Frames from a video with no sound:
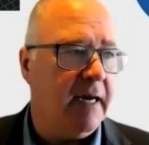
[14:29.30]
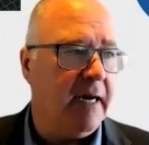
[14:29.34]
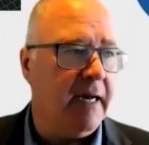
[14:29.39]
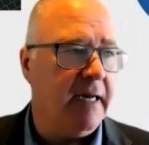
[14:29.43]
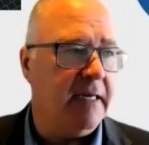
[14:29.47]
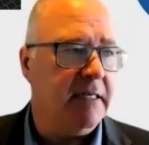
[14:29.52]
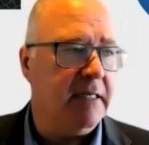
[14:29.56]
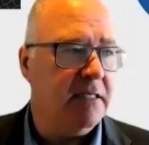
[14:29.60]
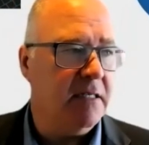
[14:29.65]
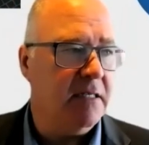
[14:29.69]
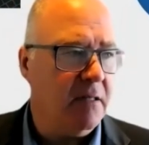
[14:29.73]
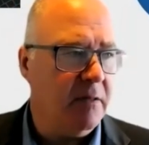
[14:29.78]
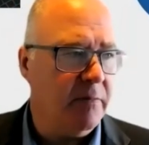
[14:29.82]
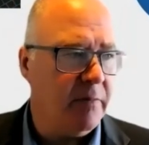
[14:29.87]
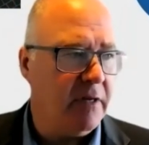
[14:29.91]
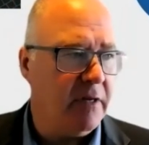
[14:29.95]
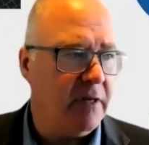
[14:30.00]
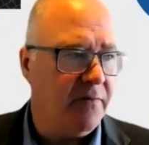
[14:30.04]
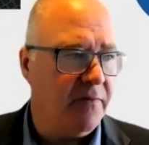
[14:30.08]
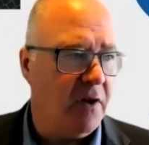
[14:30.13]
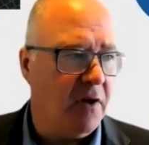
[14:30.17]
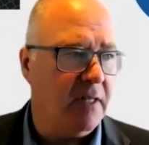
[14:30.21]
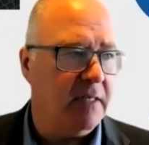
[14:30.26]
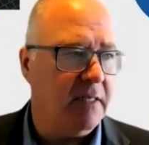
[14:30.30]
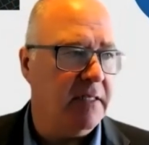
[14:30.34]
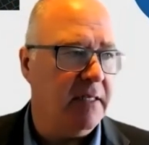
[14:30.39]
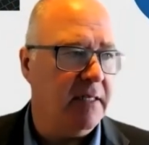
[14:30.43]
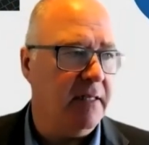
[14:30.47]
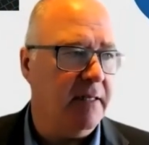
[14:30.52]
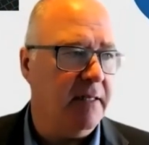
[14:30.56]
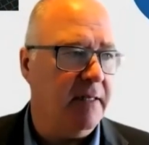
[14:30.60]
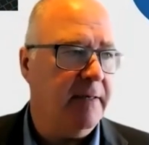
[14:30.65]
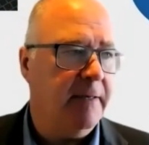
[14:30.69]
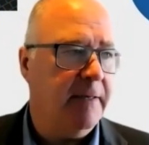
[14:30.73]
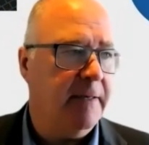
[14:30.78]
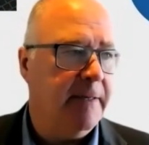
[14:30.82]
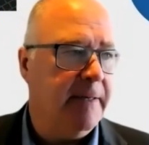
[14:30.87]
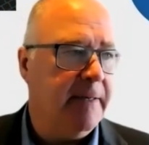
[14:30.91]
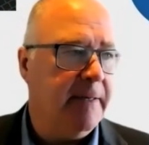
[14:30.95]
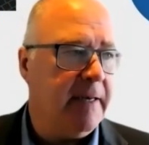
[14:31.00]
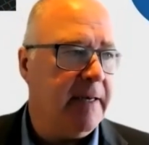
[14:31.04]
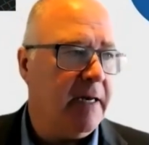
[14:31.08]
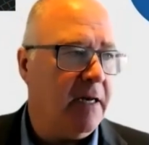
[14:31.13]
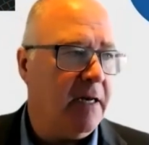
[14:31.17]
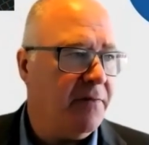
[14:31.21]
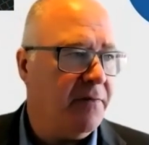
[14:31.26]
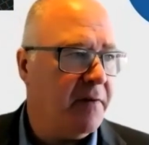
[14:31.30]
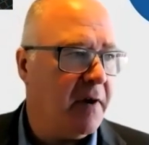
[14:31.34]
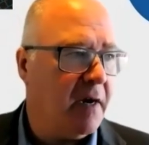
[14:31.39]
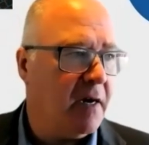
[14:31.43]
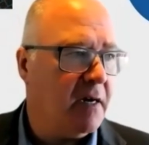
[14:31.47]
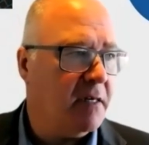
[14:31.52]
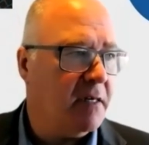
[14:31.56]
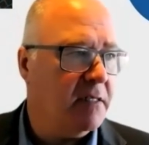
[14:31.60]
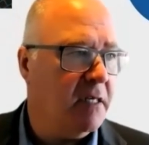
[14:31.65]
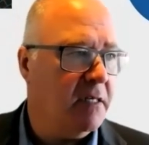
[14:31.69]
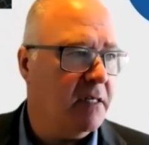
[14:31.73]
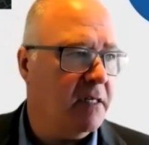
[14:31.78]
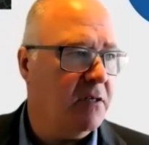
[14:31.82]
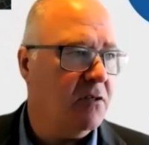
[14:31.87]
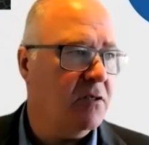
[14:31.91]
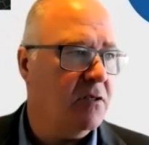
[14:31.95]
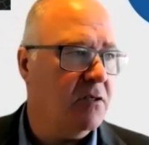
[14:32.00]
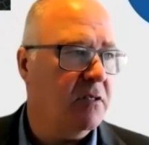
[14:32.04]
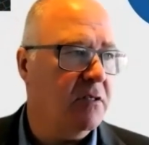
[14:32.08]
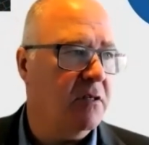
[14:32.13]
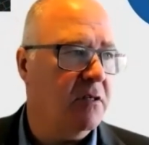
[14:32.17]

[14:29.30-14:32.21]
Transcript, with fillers: Uh, still a bit of volatility. Healthcare continues